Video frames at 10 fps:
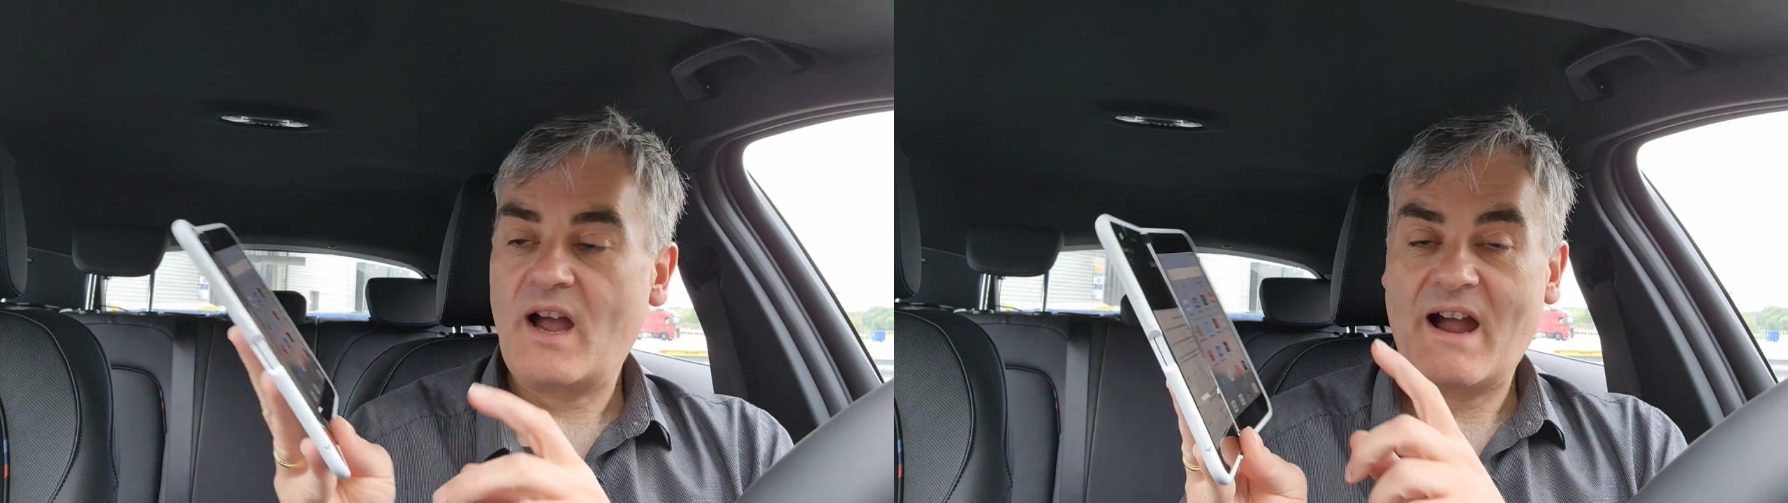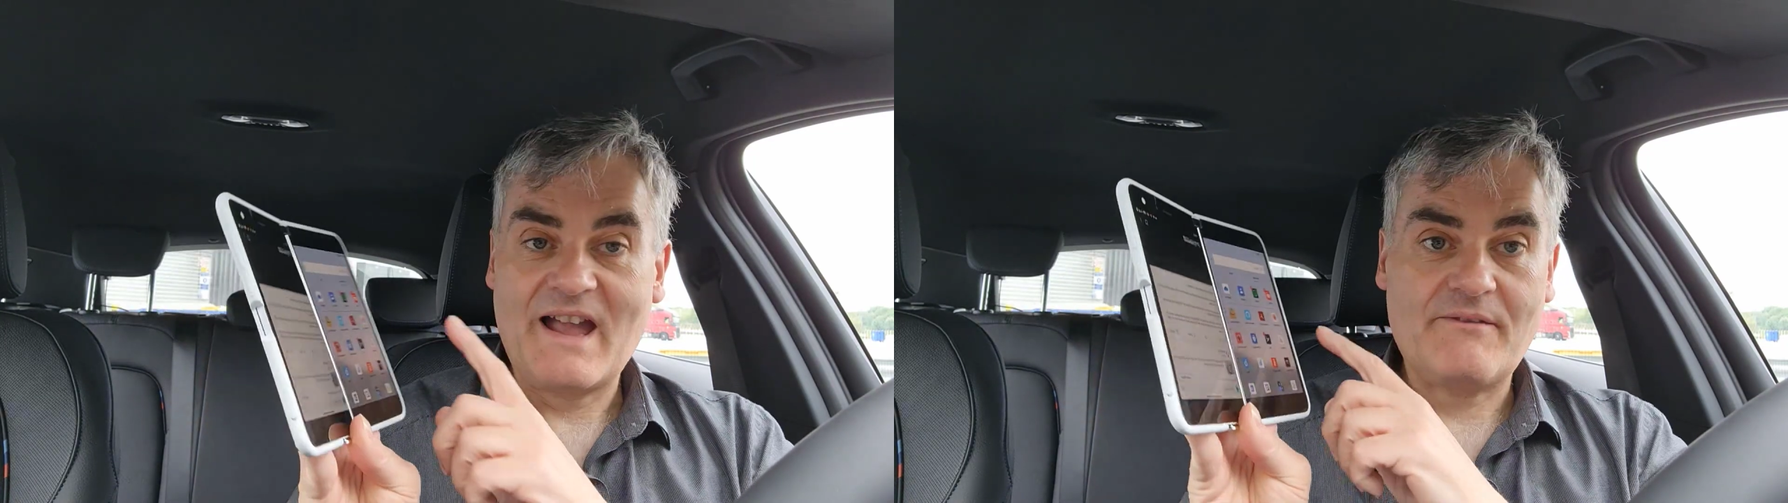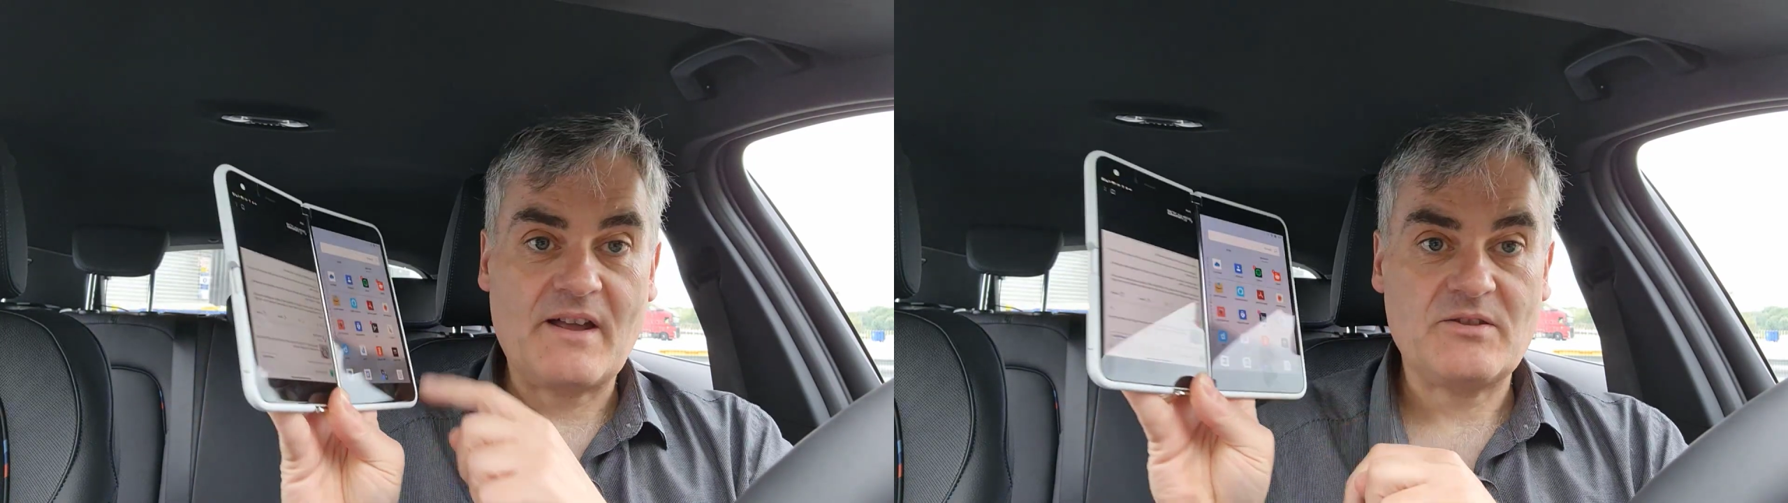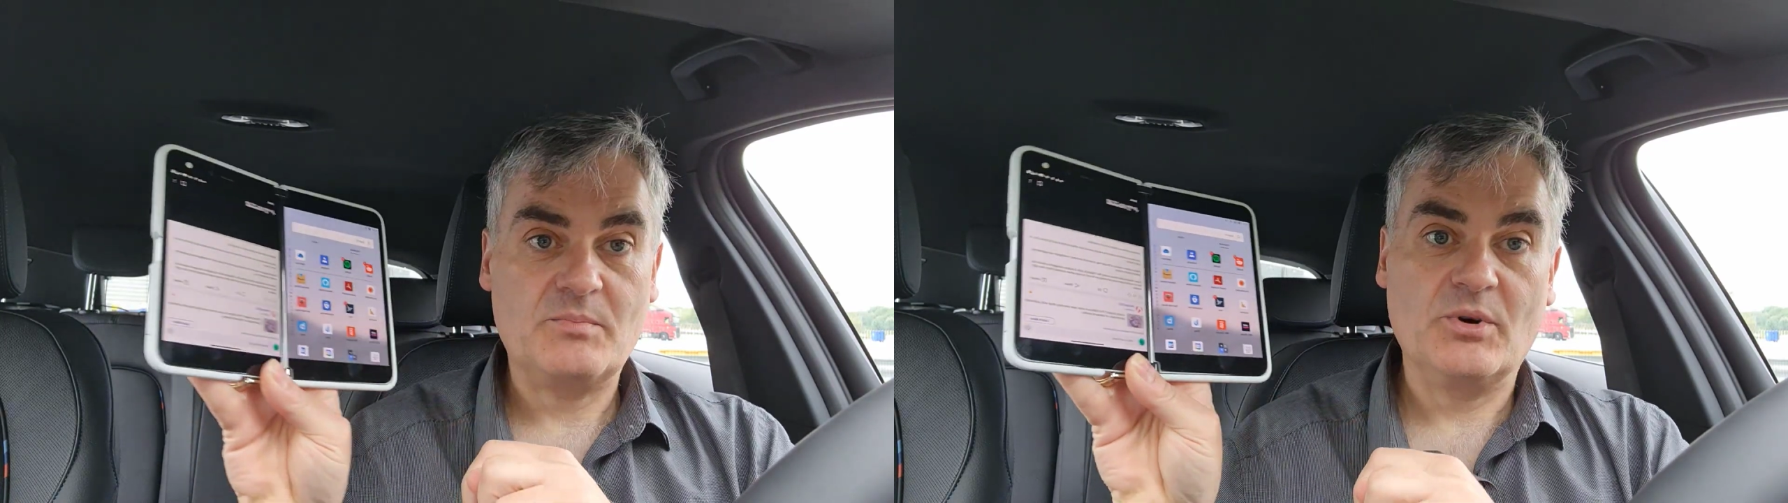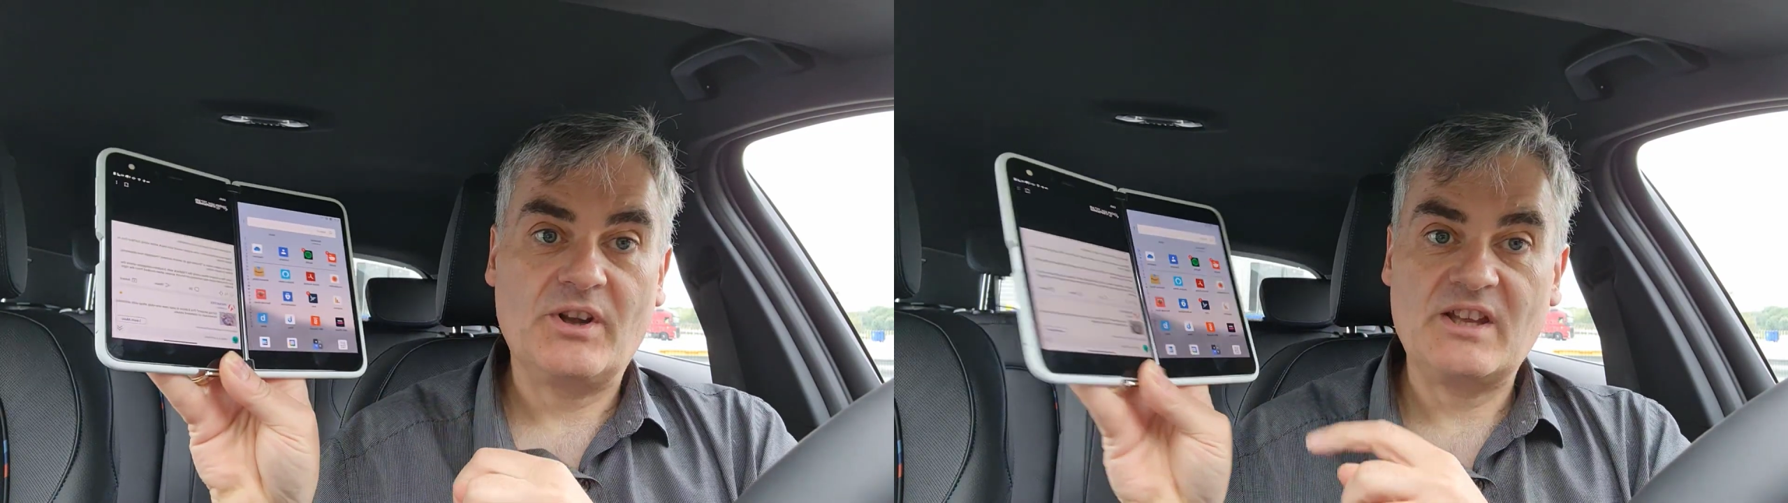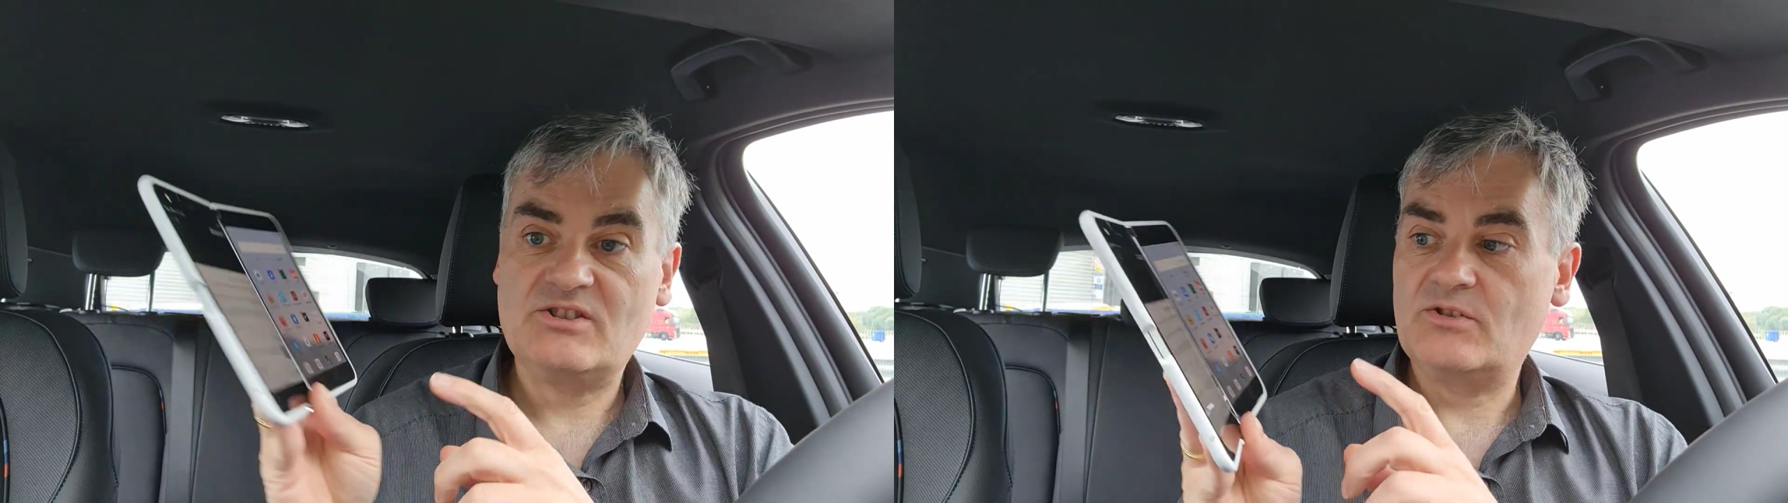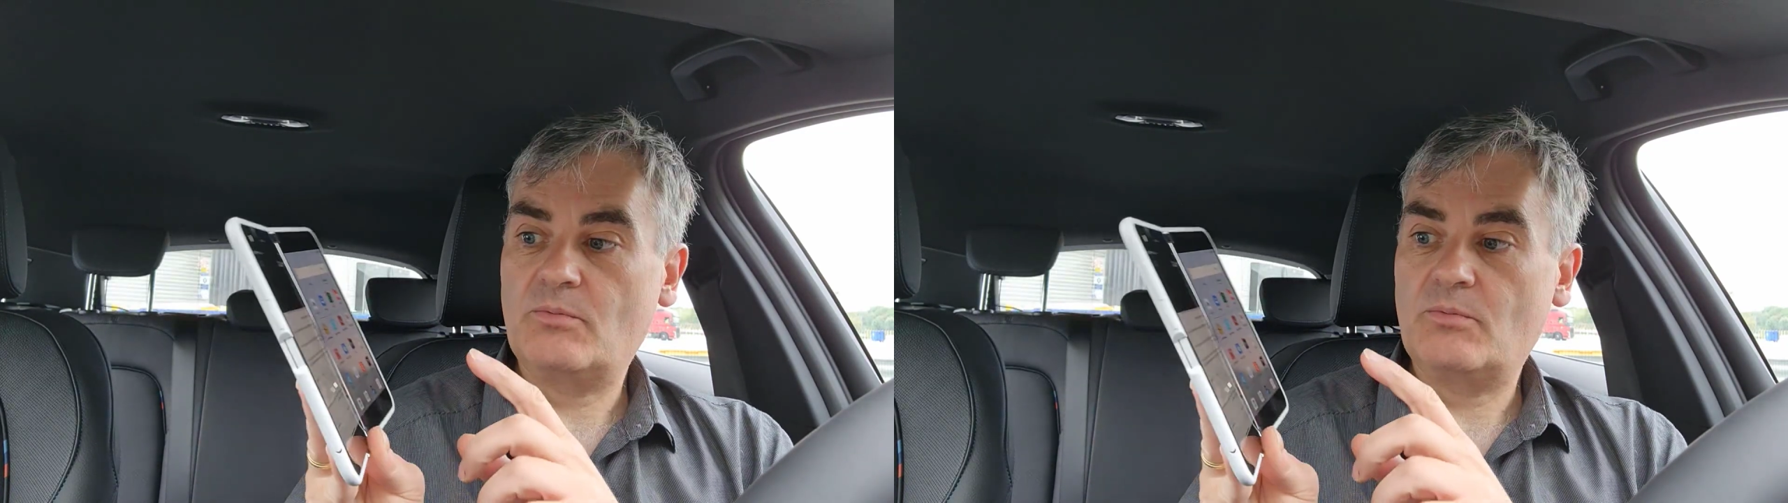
I have had the book issue